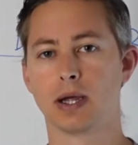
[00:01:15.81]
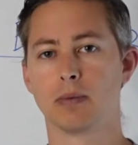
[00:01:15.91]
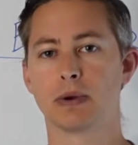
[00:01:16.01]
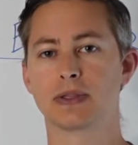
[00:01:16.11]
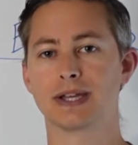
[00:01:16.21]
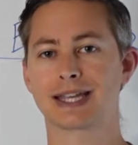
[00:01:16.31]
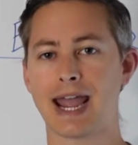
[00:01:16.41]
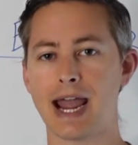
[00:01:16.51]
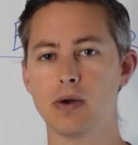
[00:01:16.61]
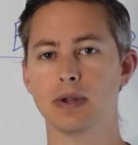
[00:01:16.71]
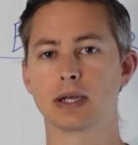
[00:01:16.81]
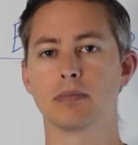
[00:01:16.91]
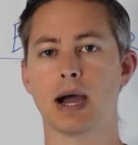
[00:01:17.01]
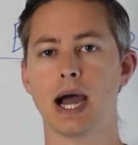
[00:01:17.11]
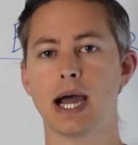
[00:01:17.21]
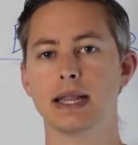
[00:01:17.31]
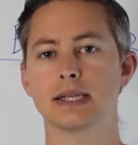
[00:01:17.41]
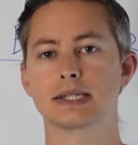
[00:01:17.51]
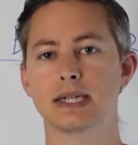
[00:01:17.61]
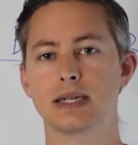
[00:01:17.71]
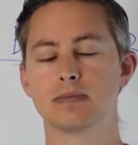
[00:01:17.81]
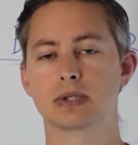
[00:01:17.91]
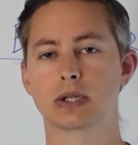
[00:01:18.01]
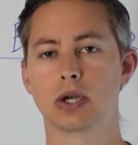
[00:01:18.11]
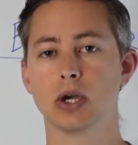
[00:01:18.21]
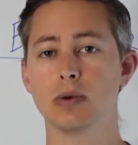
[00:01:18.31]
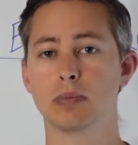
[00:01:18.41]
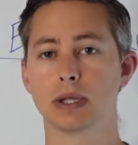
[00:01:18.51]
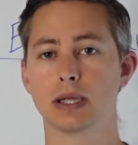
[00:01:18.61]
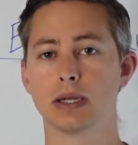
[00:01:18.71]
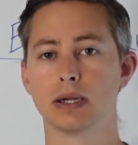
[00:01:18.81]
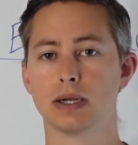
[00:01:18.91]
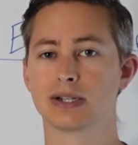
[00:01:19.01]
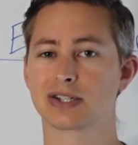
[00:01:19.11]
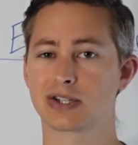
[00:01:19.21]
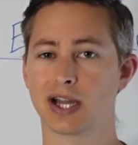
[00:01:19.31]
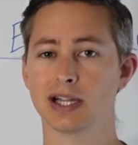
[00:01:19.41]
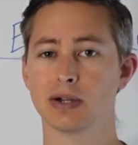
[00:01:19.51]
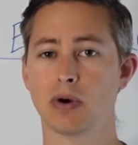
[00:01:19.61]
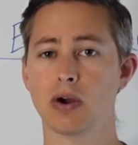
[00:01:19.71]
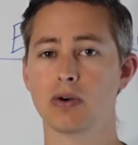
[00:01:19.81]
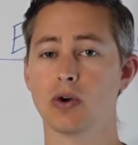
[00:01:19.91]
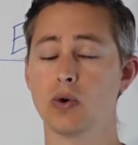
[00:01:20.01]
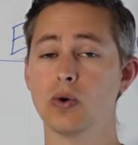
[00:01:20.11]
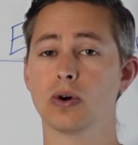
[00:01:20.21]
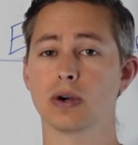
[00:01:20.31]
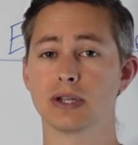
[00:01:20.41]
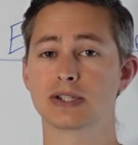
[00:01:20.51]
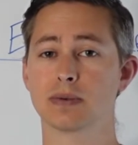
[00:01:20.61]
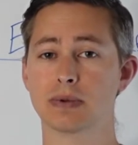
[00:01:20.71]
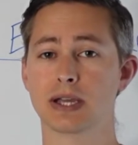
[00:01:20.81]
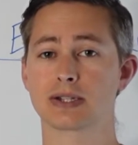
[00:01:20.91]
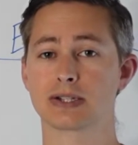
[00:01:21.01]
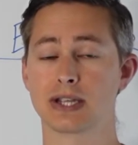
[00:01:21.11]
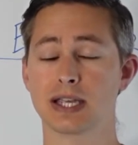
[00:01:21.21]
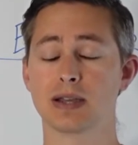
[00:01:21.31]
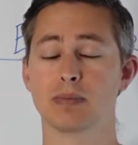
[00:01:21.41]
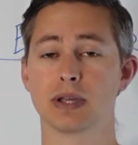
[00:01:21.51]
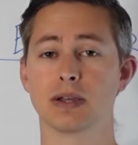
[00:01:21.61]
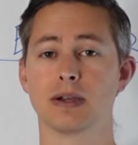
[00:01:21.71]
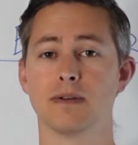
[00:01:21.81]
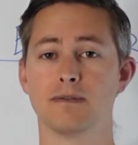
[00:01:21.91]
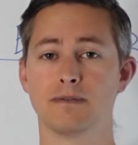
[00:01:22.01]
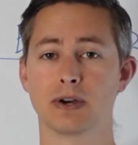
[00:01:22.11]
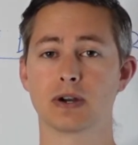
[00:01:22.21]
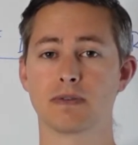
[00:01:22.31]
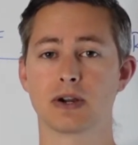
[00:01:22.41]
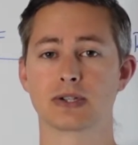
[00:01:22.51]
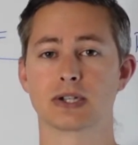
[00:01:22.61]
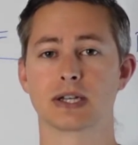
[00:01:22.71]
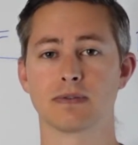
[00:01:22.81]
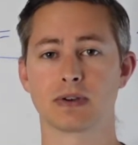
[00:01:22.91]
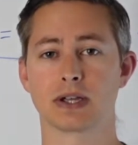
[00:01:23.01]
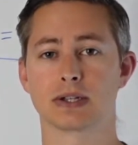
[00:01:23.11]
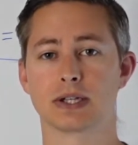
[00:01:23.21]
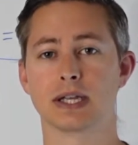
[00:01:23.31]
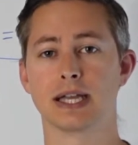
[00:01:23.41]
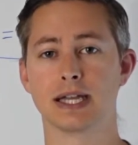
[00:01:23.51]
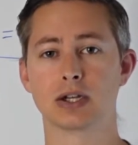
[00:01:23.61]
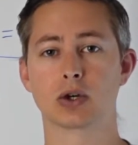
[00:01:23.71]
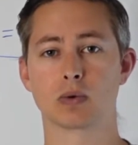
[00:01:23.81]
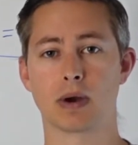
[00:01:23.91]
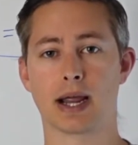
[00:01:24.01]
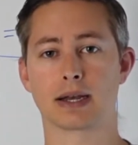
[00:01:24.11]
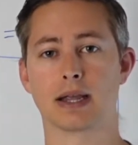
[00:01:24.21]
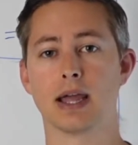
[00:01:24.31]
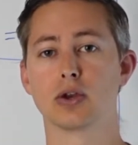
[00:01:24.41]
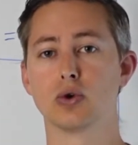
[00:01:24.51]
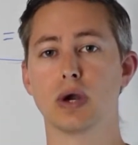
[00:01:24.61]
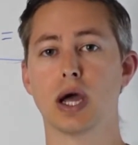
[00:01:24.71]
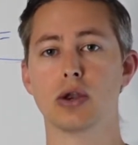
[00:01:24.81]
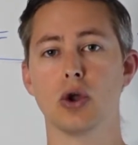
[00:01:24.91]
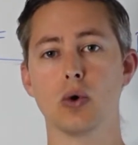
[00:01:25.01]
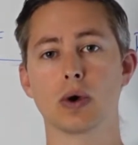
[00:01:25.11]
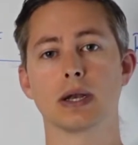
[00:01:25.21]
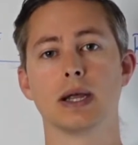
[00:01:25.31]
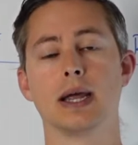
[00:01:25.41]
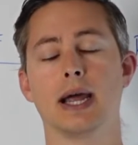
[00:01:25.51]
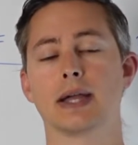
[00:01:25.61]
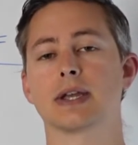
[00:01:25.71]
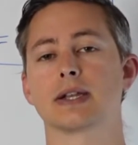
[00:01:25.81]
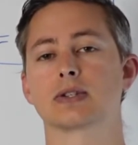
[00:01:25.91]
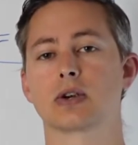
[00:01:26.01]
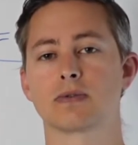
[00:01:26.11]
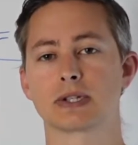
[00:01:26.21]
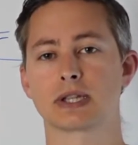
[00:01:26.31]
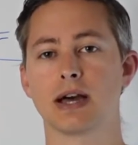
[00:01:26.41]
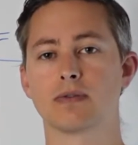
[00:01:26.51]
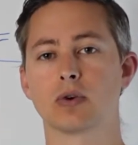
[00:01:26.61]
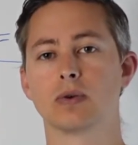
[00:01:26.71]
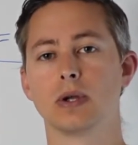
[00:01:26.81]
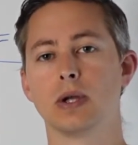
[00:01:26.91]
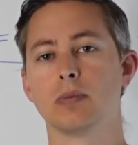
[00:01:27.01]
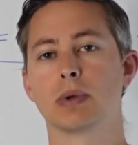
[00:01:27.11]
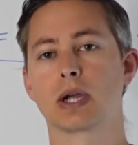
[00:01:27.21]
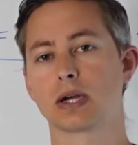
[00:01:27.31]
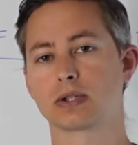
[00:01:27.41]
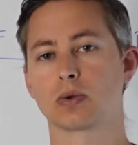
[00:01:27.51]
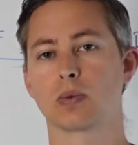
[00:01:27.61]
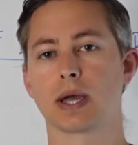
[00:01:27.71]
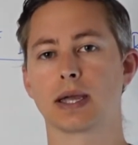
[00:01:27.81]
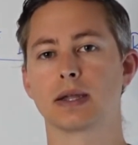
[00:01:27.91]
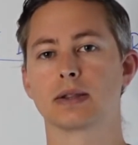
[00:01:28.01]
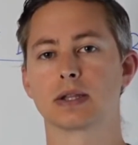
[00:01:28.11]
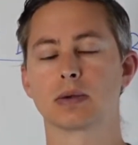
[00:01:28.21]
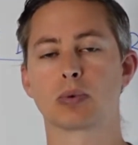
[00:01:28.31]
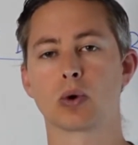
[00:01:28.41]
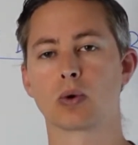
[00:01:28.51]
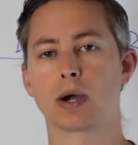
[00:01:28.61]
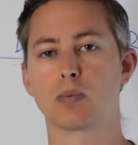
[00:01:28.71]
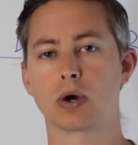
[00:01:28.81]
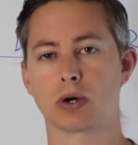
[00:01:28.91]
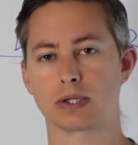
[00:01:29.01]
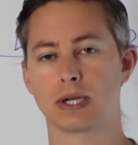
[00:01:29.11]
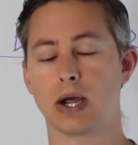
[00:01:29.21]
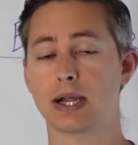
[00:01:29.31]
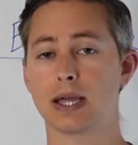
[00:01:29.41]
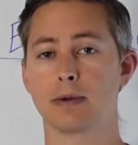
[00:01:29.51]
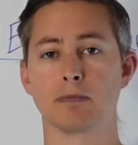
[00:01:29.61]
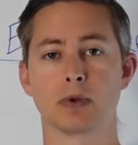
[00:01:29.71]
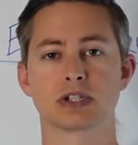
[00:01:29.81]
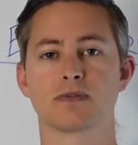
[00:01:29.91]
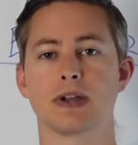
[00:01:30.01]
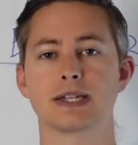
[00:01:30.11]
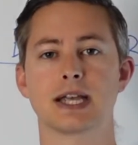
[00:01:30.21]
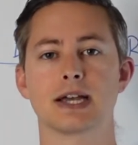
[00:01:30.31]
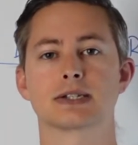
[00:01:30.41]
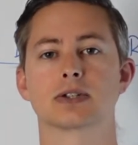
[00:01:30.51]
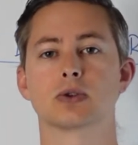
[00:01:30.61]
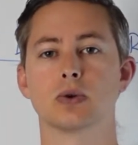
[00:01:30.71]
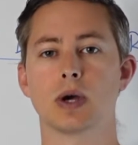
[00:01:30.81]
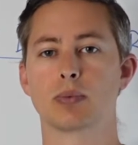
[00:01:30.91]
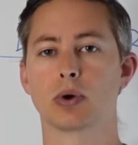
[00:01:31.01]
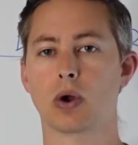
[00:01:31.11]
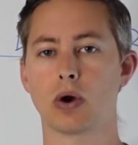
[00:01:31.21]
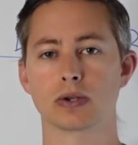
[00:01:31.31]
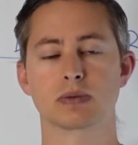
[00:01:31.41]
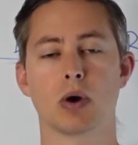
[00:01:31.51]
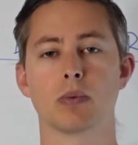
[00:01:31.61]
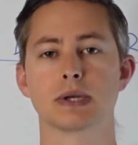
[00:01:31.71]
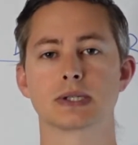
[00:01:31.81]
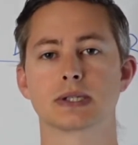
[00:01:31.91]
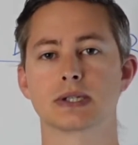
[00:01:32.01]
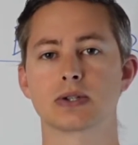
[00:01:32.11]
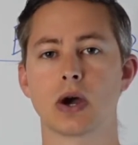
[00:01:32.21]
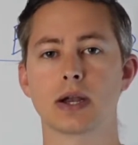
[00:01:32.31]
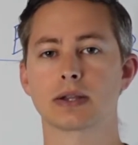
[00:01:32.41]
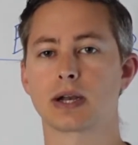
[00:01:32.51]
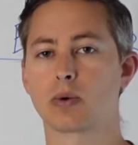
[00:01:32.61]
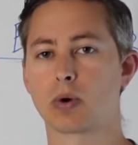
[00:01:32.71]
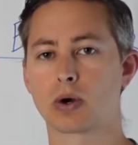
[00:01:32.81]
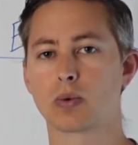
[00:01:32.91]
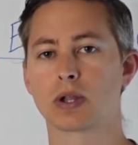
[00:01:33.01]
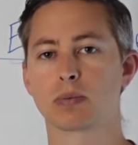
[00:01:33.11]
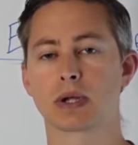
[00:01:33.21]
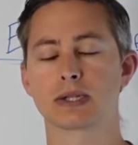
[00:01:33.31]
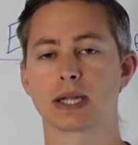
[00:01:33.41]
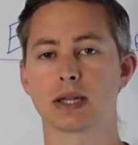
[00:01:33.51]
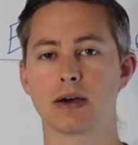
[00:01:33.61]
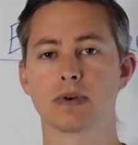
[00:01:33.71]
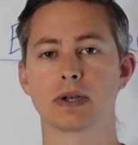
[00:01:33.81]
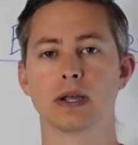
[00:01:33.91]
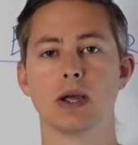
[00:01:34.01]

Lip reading: but the accounting behind the scenes could be slightly wrong, or in some cases it could be very, very significantly incorrect, and you not know it at that surface level because of the way that the program works. Now again, it's a fantastic tool. I put all small businesses on it that I work with because I love it.